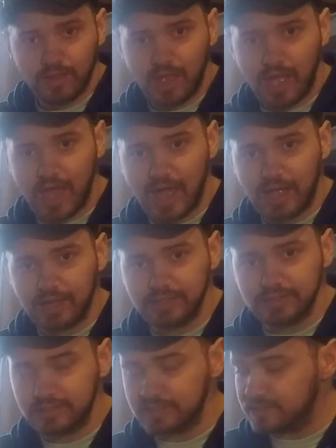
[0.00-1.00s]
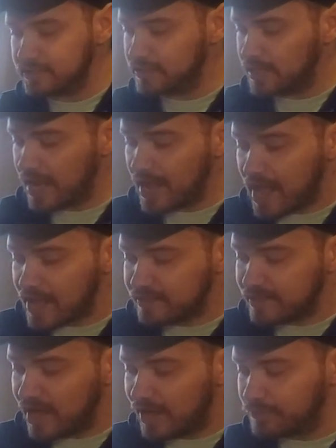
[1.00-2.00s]
and at
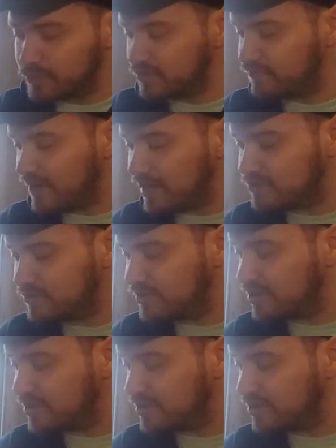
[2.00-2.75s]
times was faster than